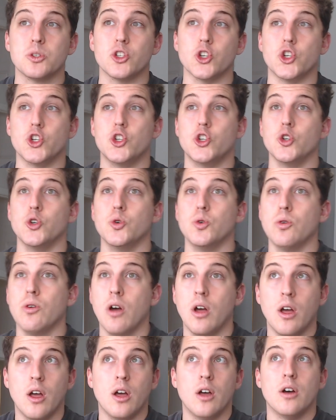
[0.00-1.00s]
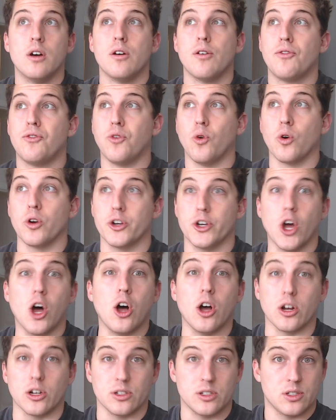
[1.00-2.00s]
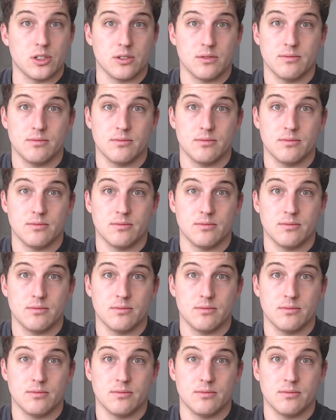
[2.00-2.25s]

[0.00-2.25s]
a shoe for dogs?